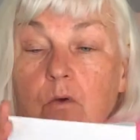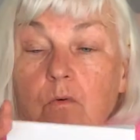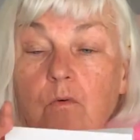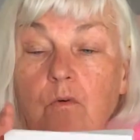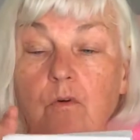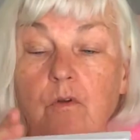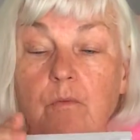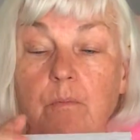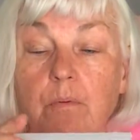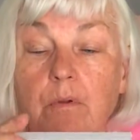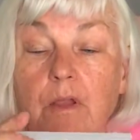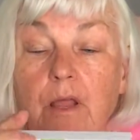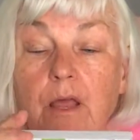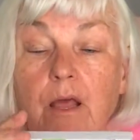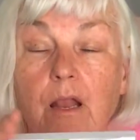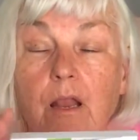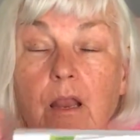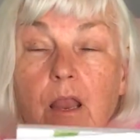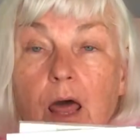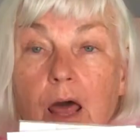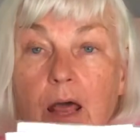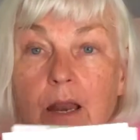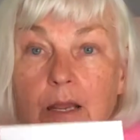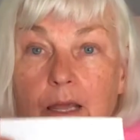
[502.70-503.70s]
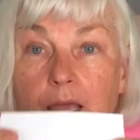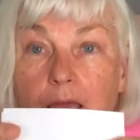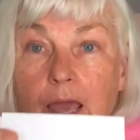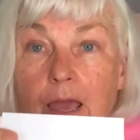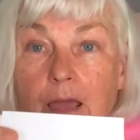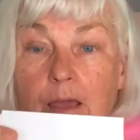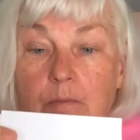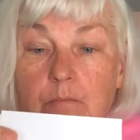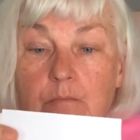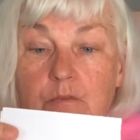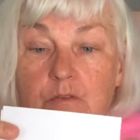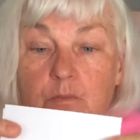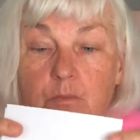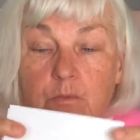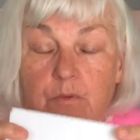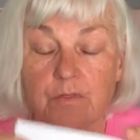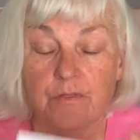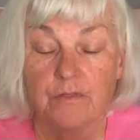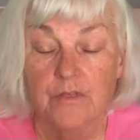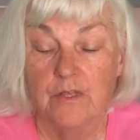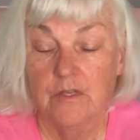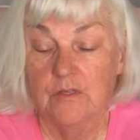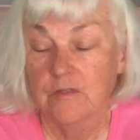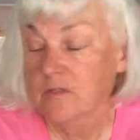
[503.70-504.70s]
We're going to play a lot of games
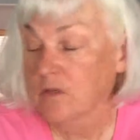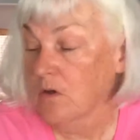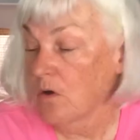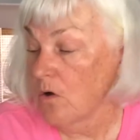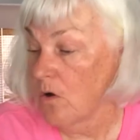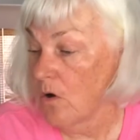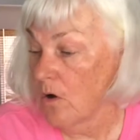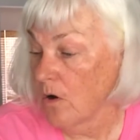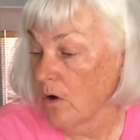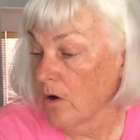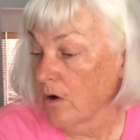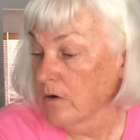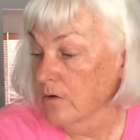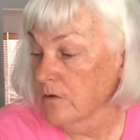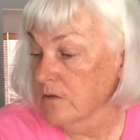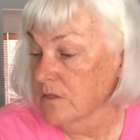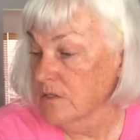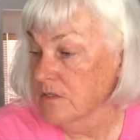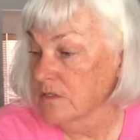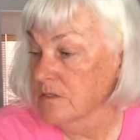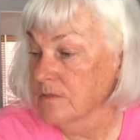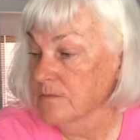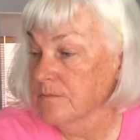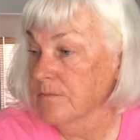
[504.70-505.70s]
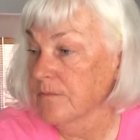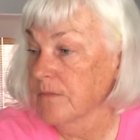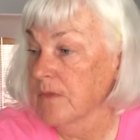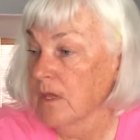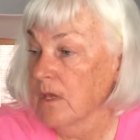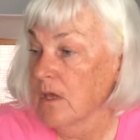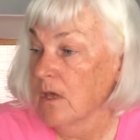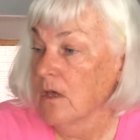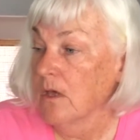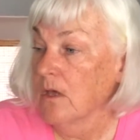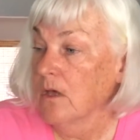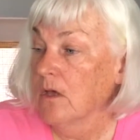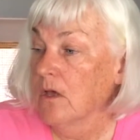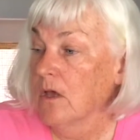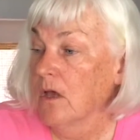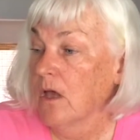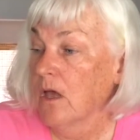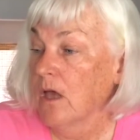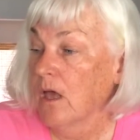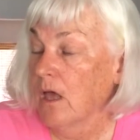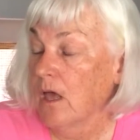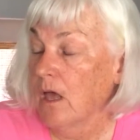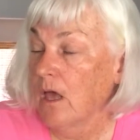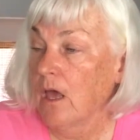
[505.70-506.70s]
with these cards.
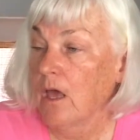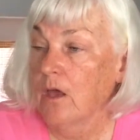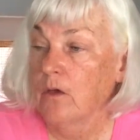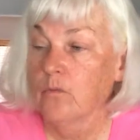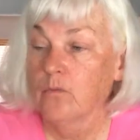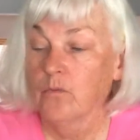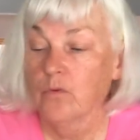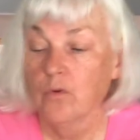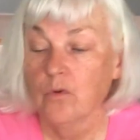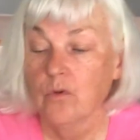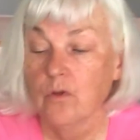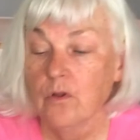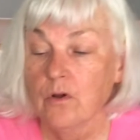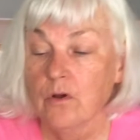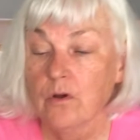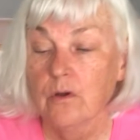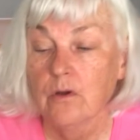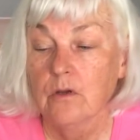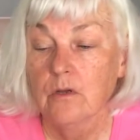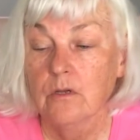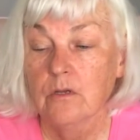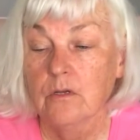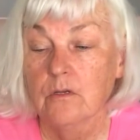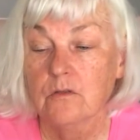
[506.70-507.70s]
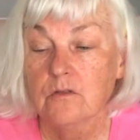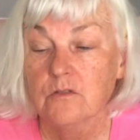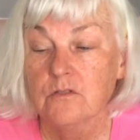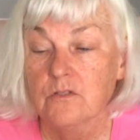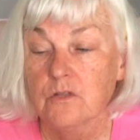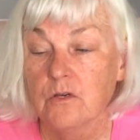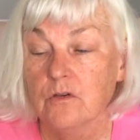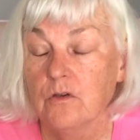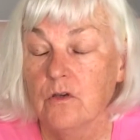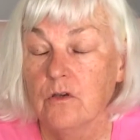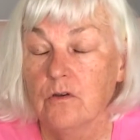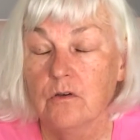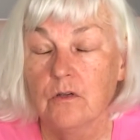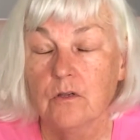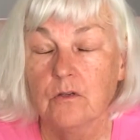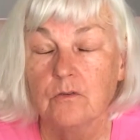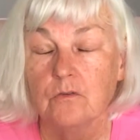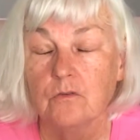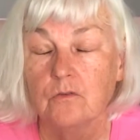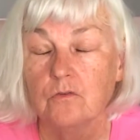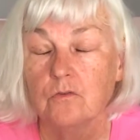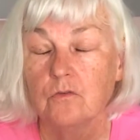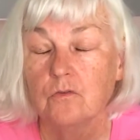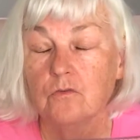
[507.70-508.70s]
A ruler, so you
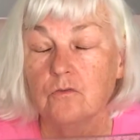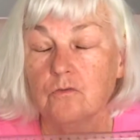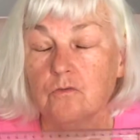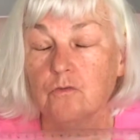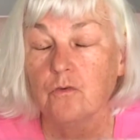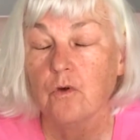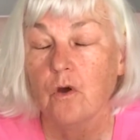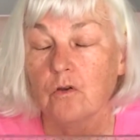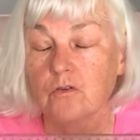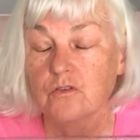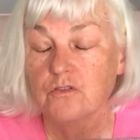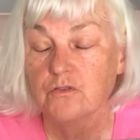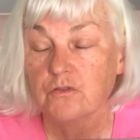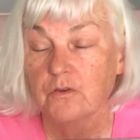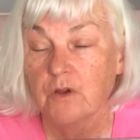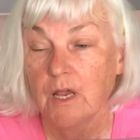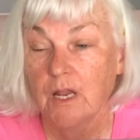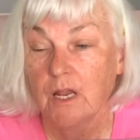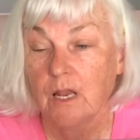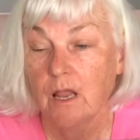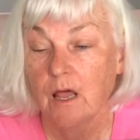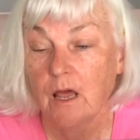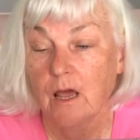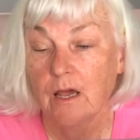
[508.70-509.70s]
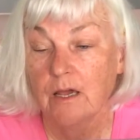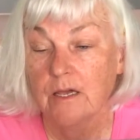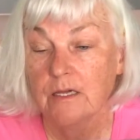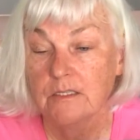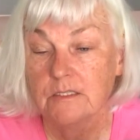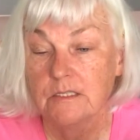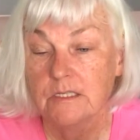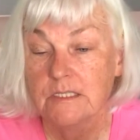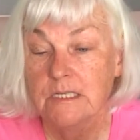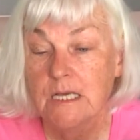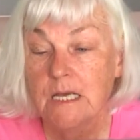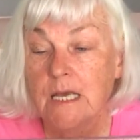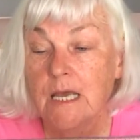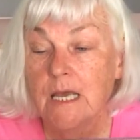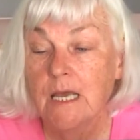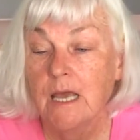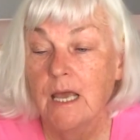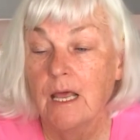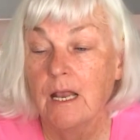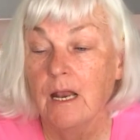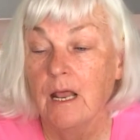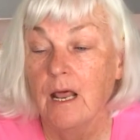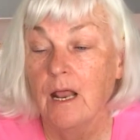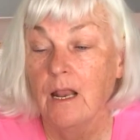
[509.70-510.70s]
can draw straight lines.
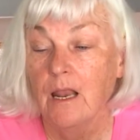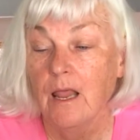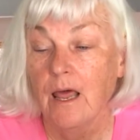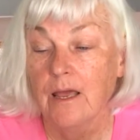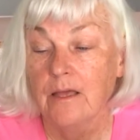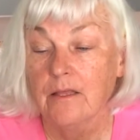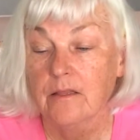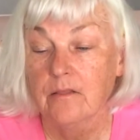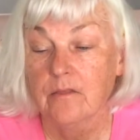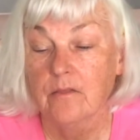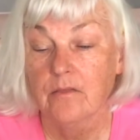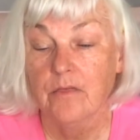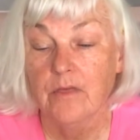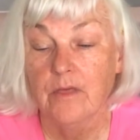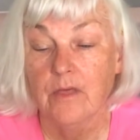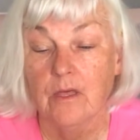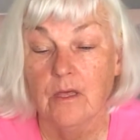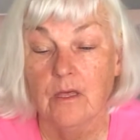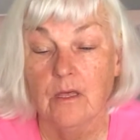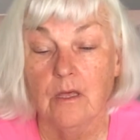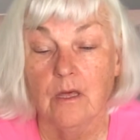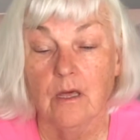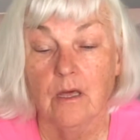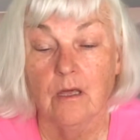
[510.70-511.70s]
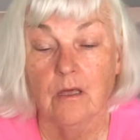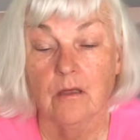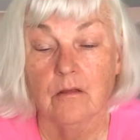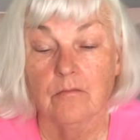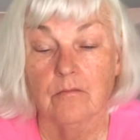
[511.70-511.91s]
And I like the